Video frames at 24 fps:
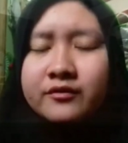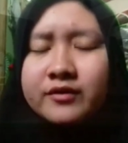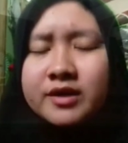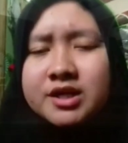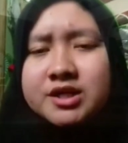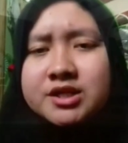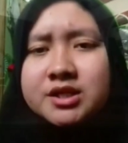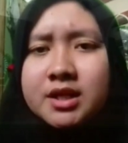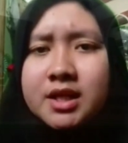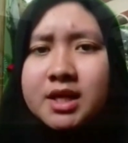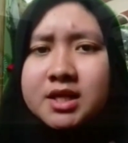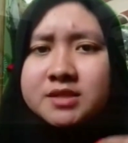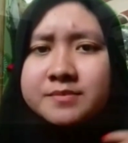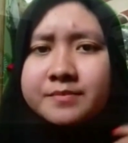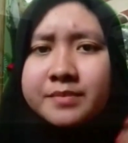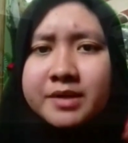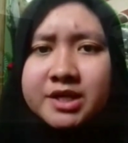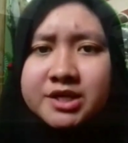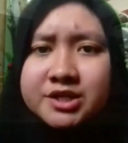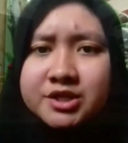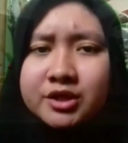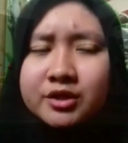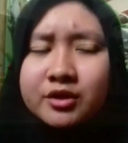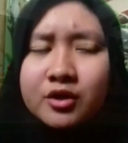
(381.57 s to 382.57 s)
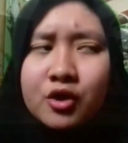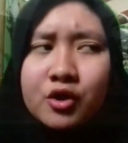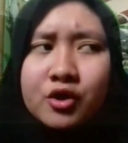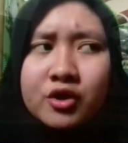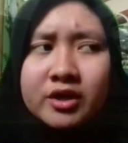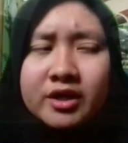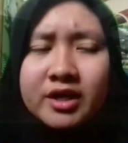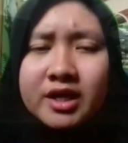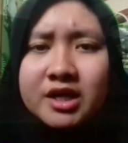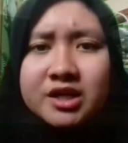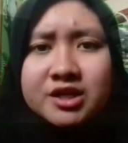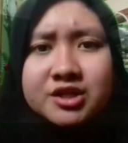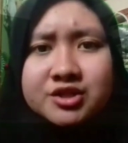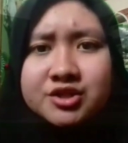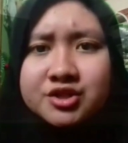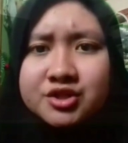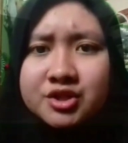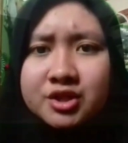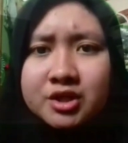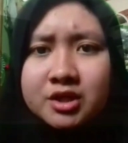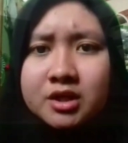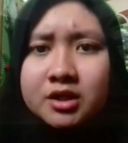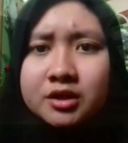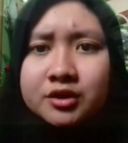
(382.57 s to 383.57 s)
facial expression, or
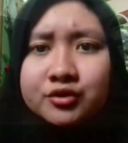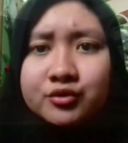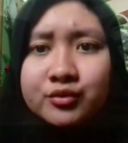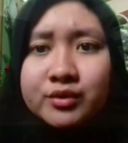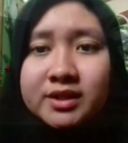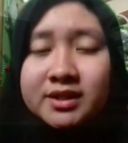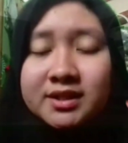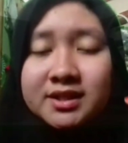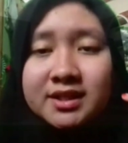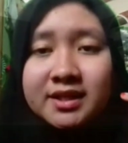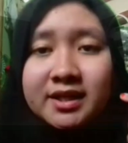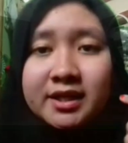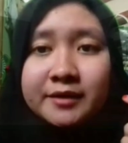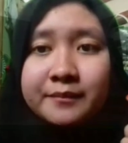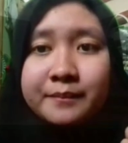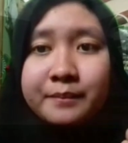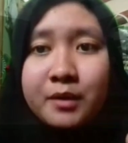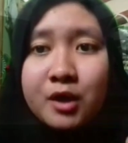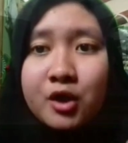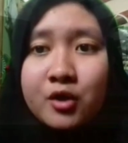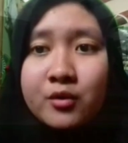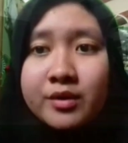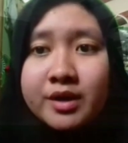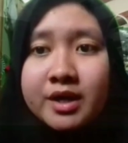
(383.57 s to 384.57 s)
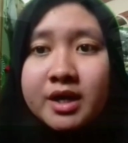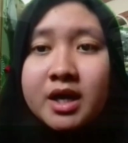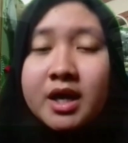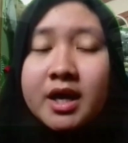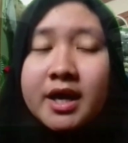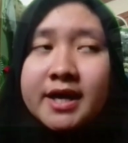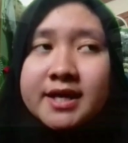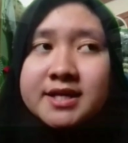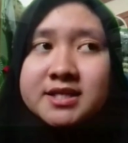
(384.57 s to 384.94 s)
gesture to indicate power,